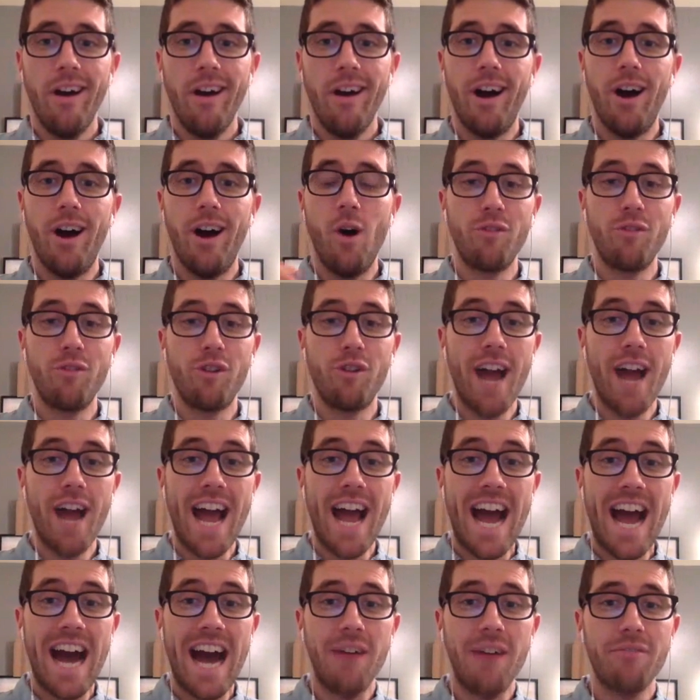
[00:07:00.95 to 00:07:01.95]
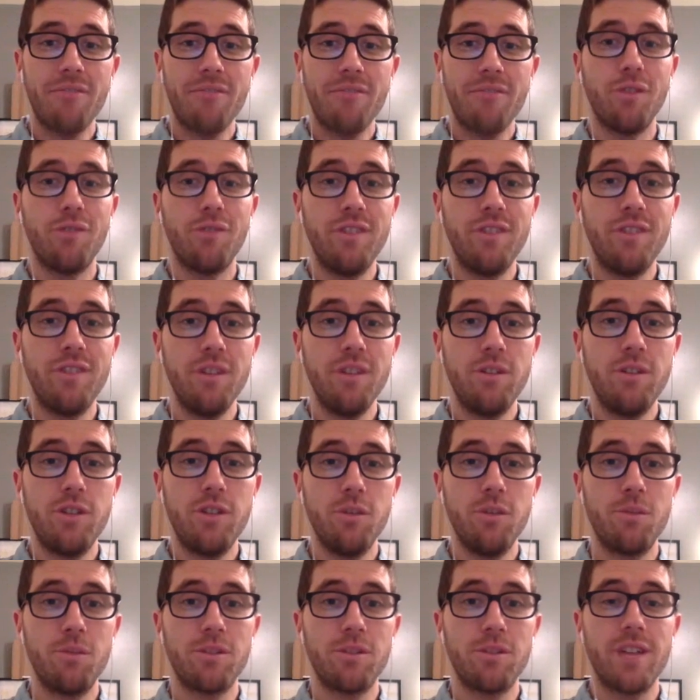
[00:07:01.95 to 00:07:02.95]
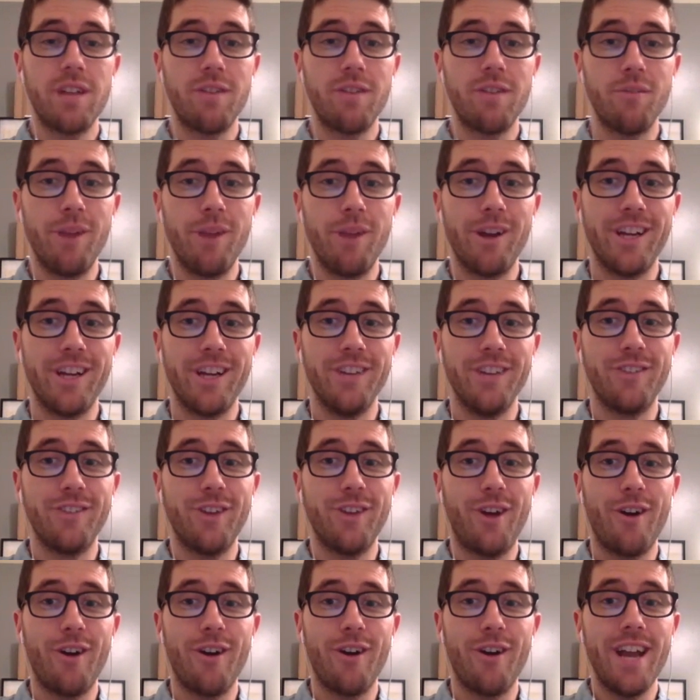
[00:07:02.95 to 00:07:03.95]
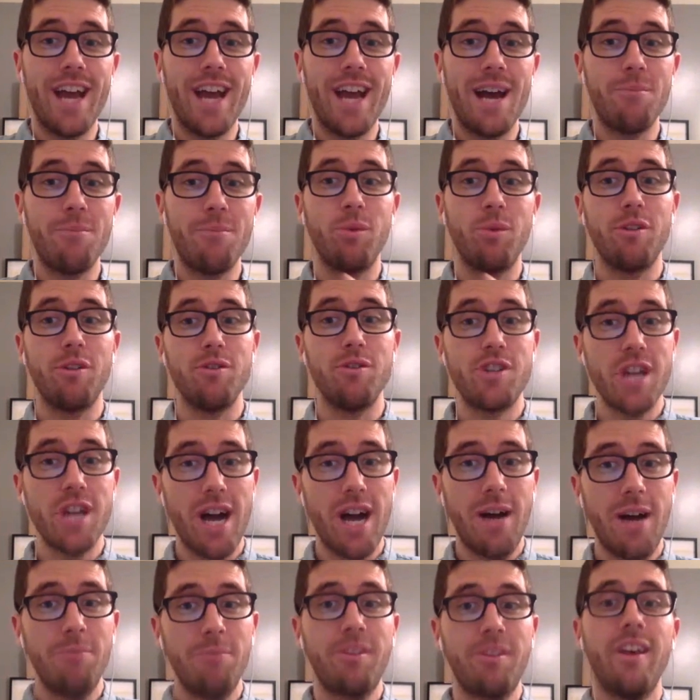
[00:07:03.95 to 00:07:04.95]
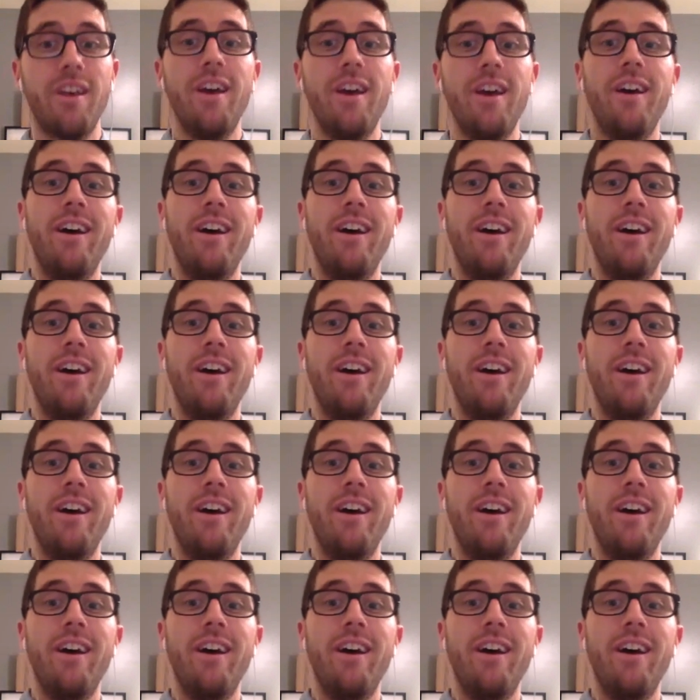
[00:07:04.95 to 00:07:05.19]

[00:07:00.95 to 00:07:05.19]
Uh, over half, so 52 percent of Americans are unhappy with their jobs,